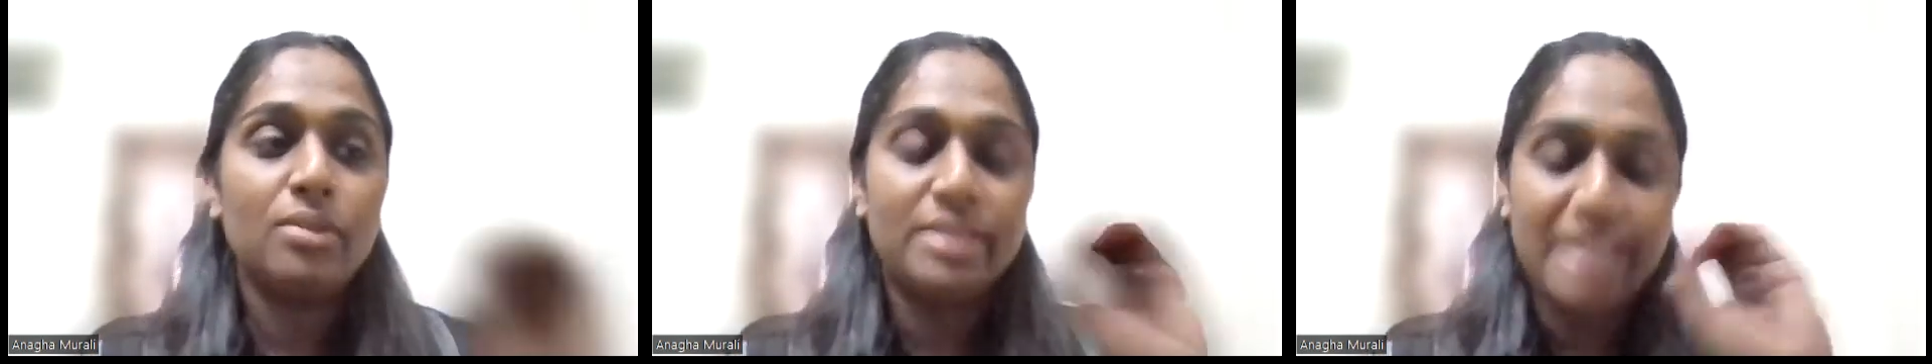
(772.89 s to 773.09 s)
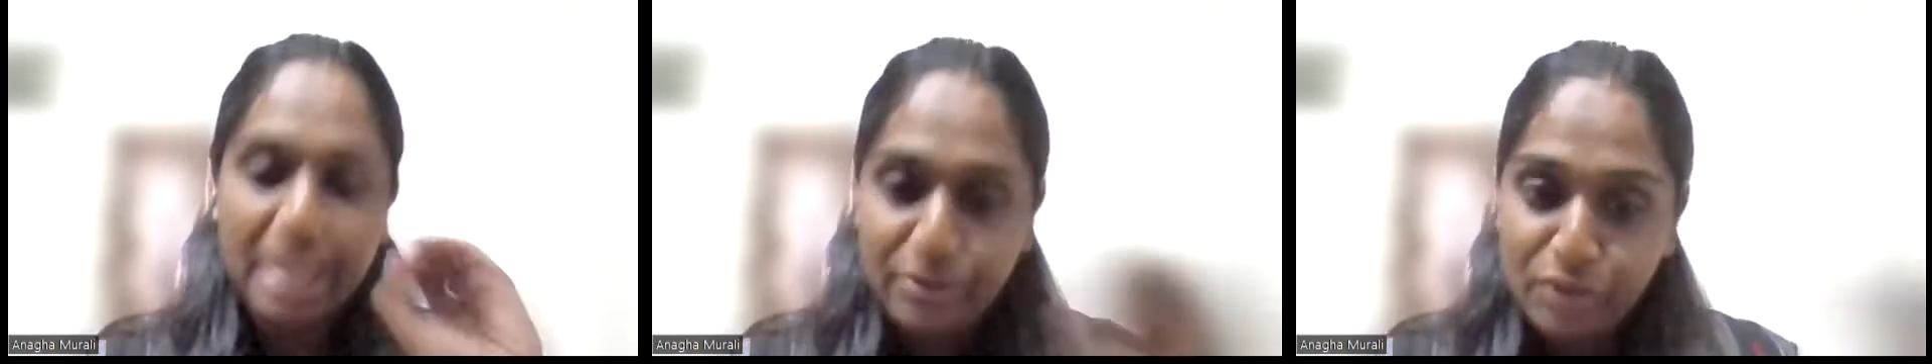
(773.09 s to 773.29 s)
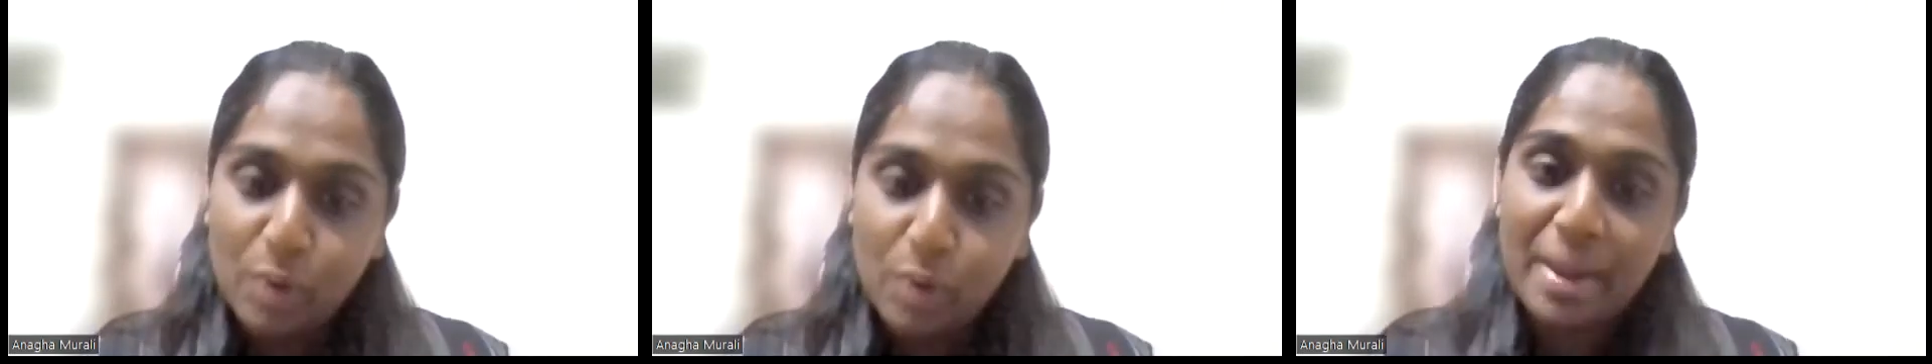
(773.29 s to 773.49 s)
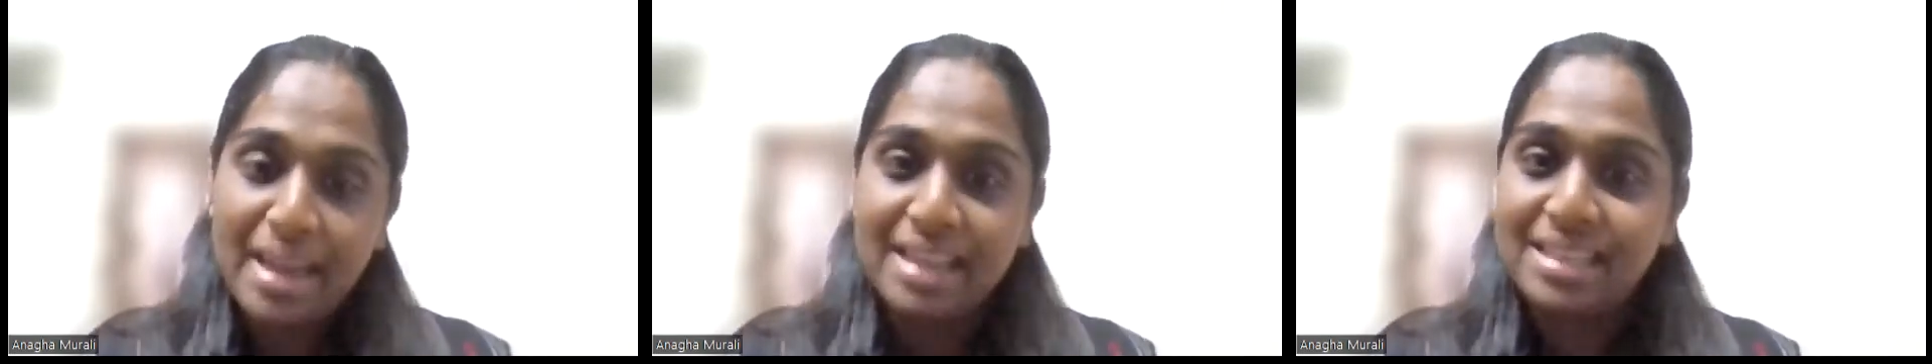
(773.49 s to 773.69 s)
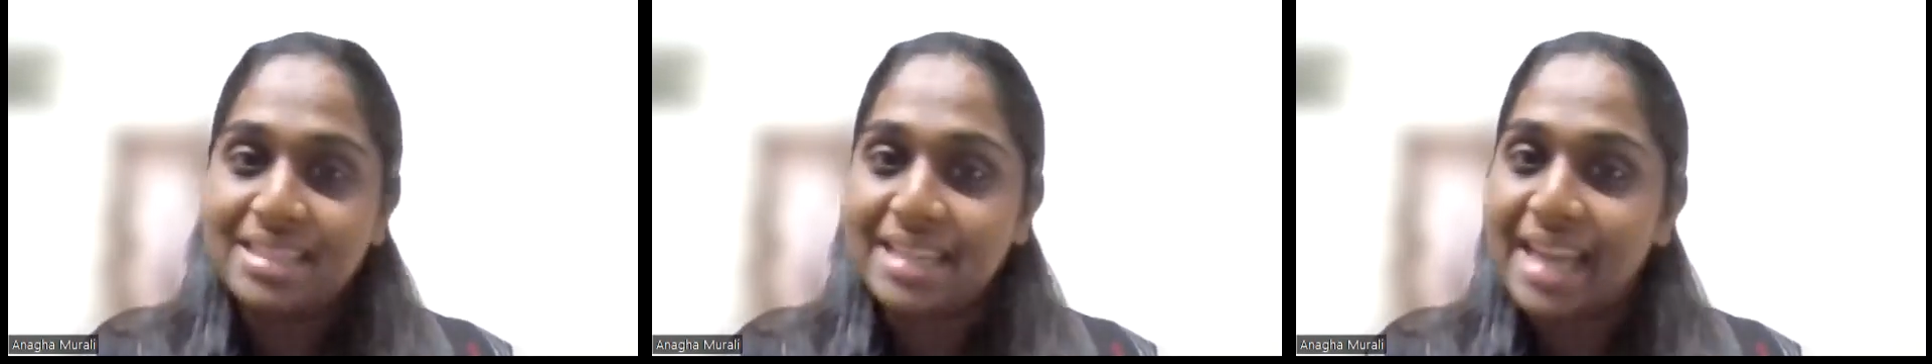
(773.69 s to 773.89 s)
give your
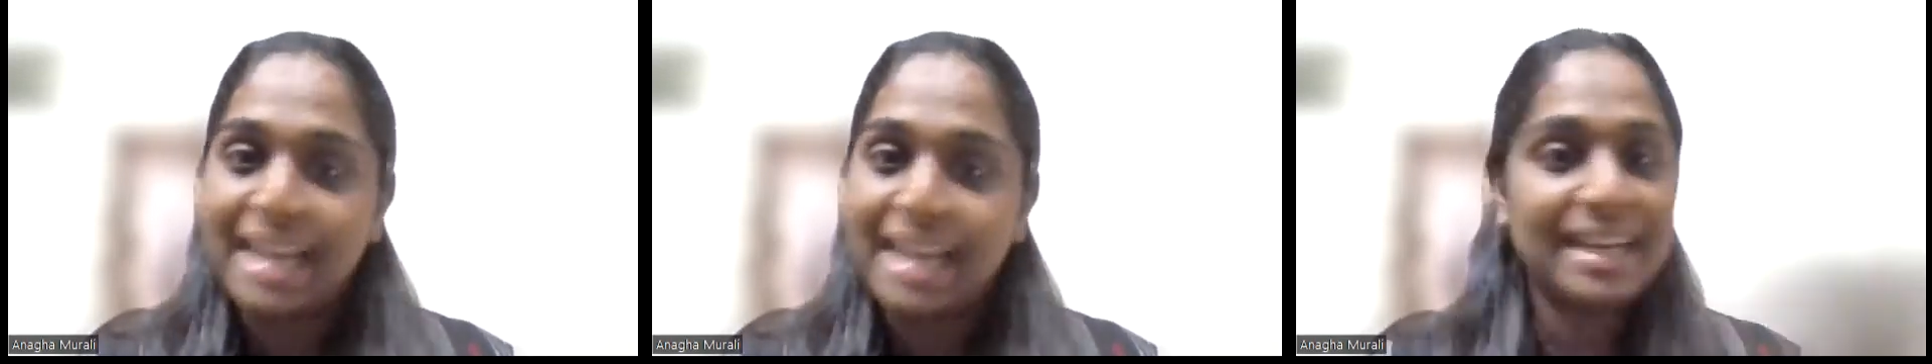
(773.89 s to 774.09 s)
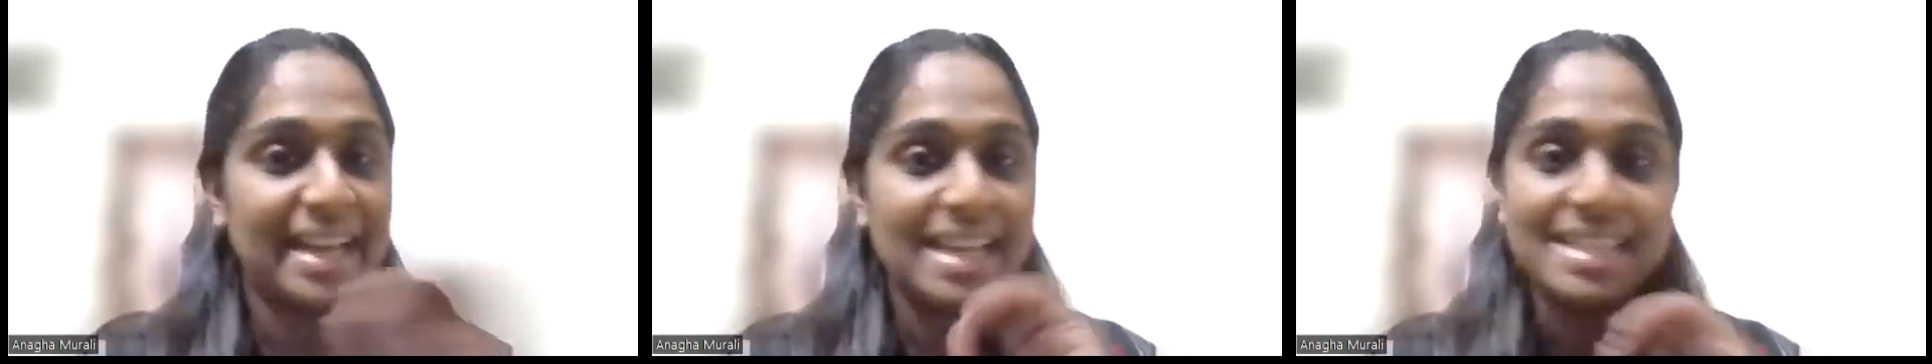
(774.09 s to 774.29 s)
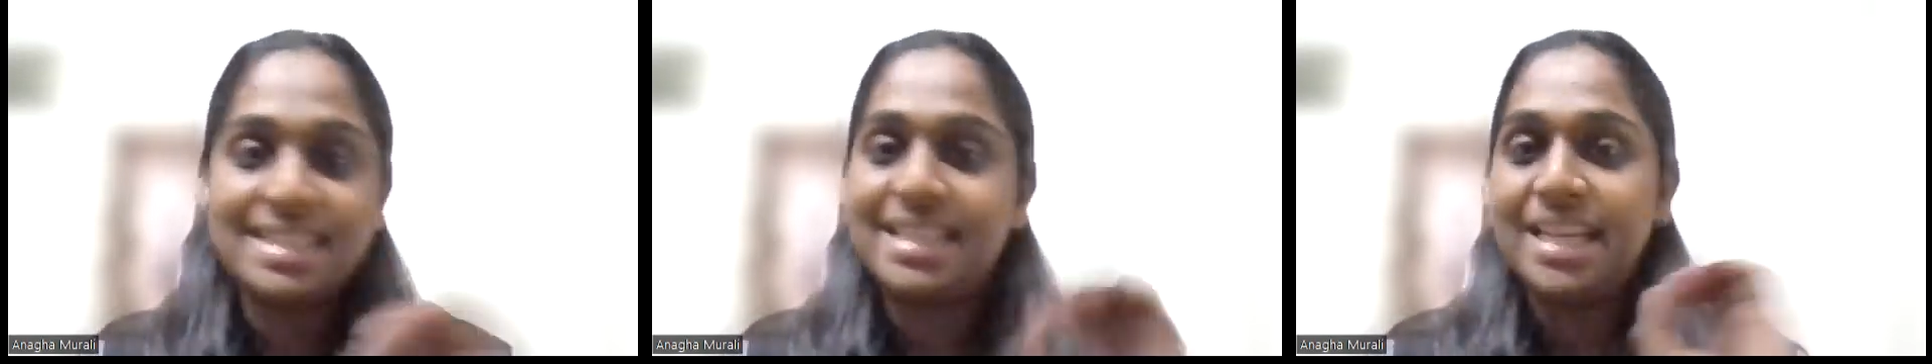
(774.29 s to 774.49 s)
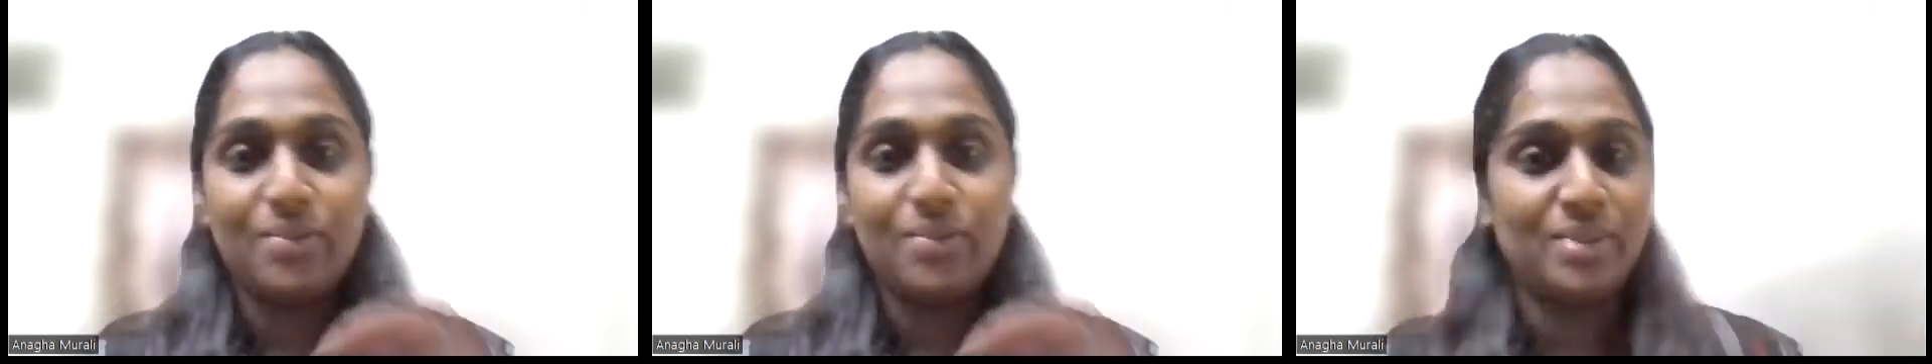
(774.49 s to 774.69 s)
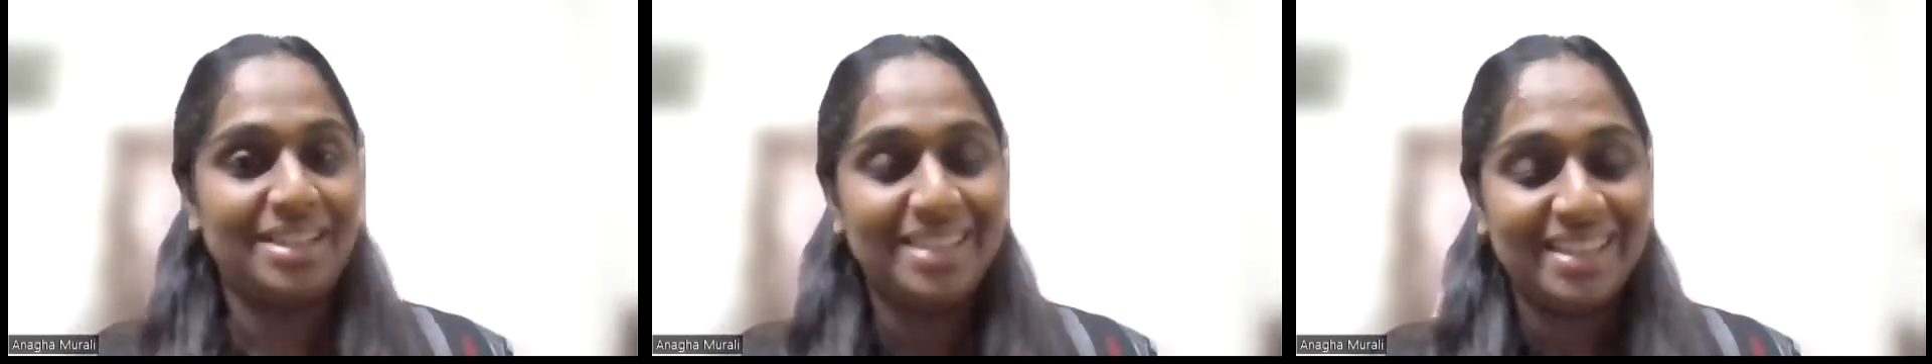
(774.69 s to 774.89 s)
best and rest,
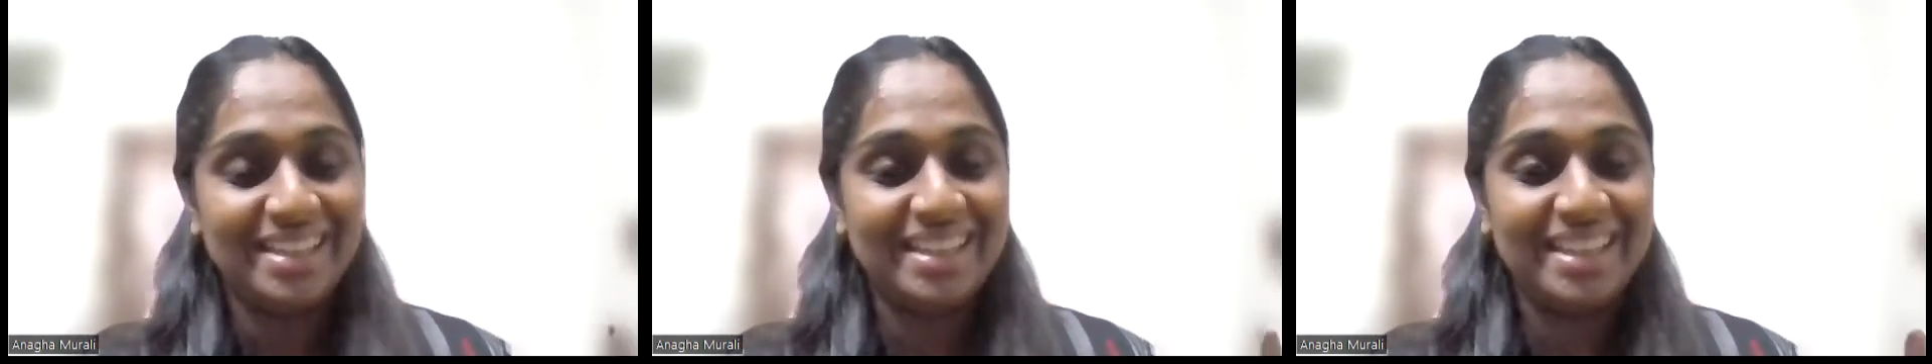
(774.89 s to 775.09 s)
leave it